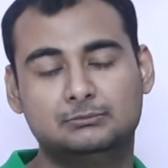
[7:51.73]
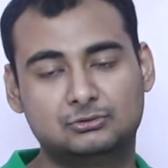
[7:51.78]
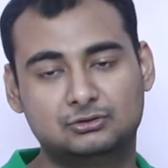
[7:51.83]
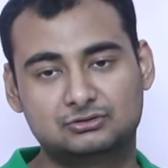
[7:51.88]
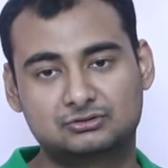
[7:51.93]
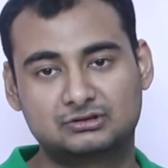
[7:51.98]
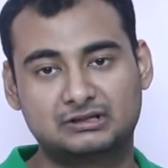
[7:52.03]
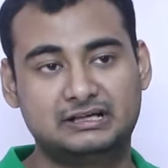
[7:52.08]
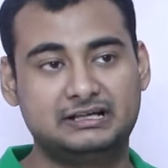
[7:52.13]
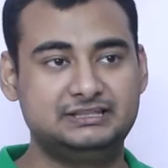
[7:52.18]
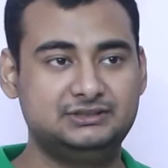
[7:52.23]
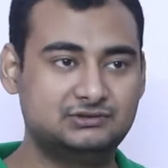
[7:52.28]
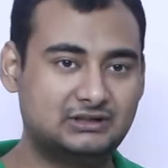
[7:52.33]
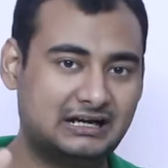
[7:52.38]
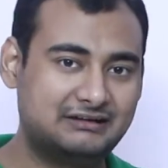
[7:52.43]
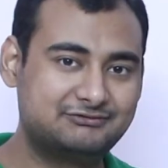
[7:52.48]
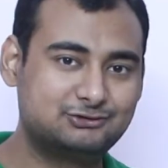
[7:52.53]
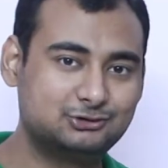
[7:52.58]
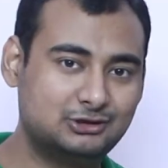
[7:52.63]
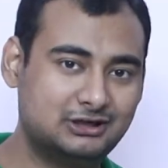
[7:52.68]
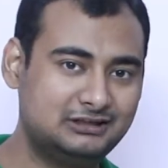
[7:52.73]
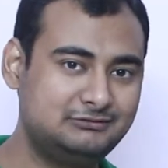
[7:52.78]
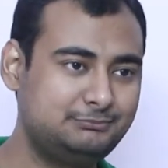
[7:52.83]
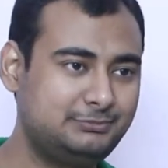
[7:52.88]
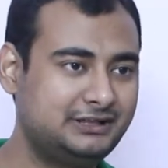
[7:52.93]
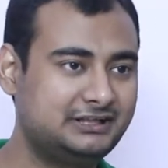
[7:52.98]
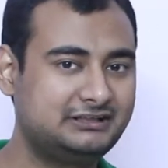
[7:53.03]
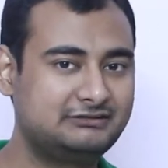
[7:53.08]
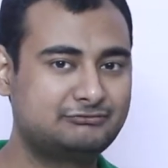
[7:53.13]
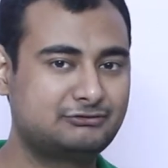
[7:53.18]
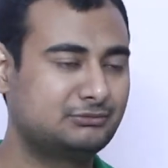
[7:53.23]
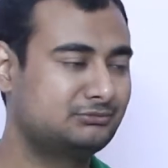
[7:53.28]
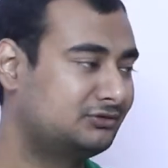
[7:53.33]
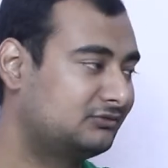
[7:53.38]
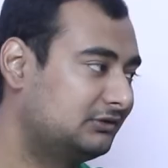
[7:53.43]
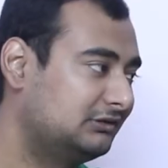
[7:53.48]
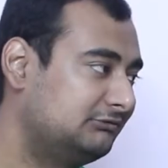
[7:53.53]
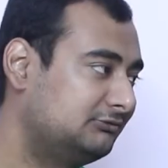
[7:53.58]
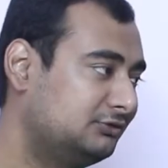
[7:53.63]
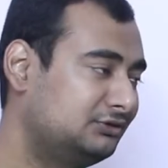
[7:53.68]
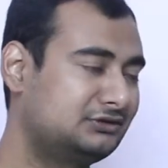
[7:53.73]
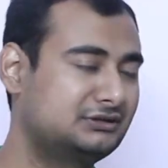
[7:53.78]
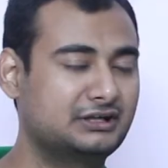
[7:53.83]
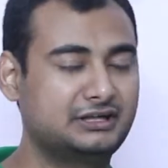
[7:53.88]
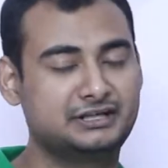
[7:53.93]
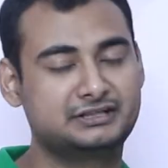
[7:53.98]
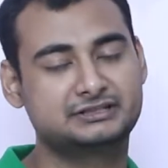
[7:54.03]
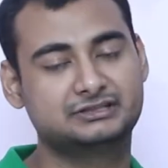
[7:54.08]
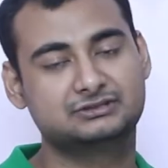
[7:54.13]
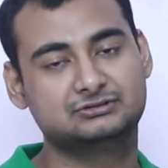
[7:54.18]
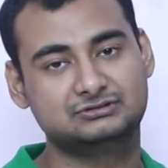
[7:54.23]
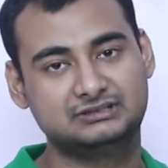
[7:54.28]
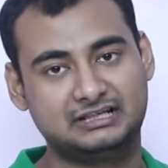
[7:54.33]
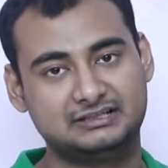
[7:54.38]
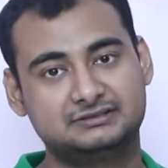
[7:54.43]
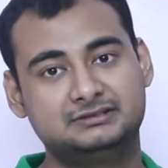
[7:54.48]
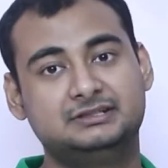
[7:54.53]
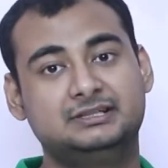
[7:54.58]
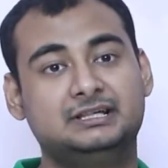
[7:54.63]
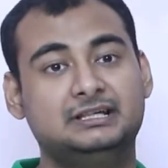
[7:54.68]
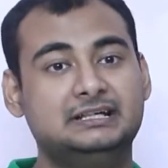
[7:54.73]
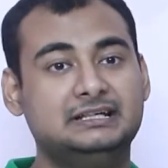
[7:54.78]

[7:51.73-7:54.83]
bluetooth you you have to unpair it from your mobile phone connect it to that